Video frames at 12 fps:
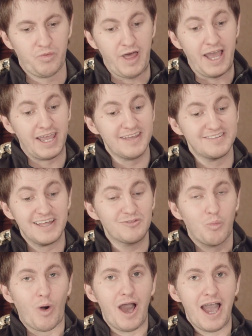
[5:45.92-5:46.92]
I guess
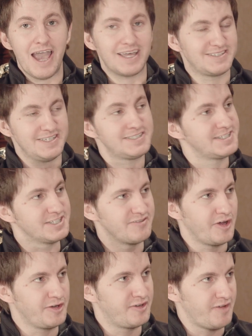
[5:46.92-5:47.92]
that's why I exist as a
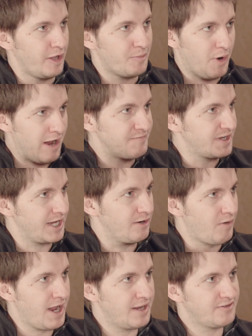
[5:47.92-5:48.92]
developer
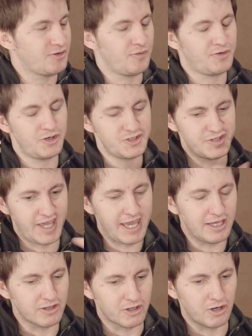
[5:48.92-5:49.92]
advocate, right? So if you're using
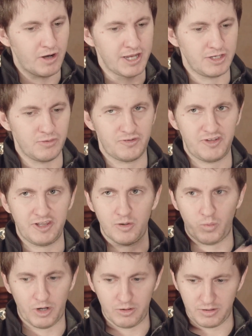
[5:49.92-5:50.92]
Angular and you see
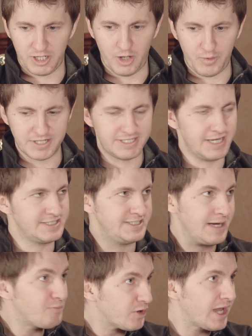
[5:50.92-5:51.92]
that we're, you know, we intend to
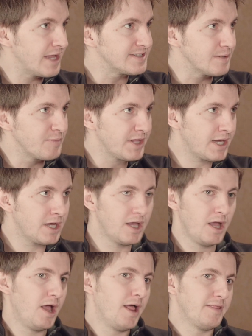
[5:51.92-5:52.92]
deprecate something,
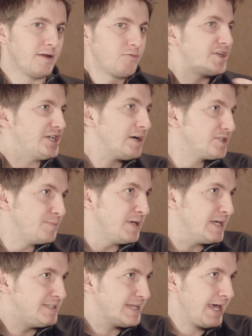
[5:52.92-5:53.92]
then reach out to
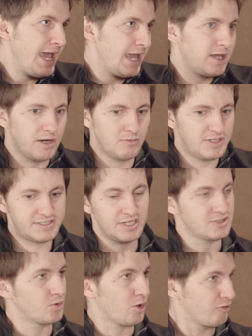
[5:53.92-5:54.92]
me and say, hey, you know, this
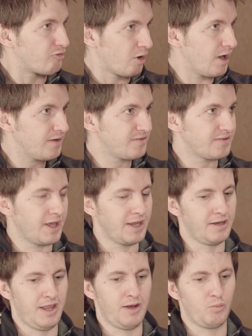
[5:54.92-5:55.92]
doesn't work for us.
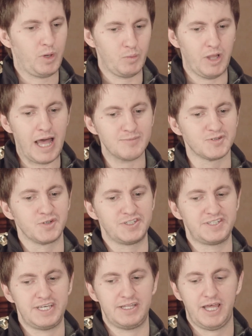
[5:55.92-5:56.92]
And we will
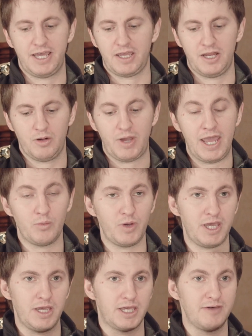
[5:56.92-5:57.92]
absolutely see, like, you know, can
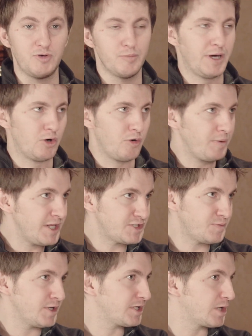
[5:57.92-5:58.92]
we give you a better
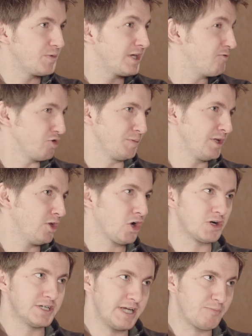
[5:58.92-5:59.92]
replacement? Can we give you a little bit
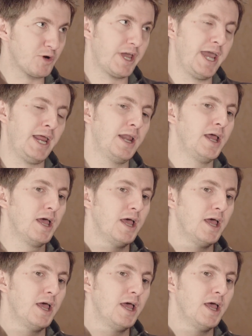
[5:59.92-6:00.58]
longer to deprecate?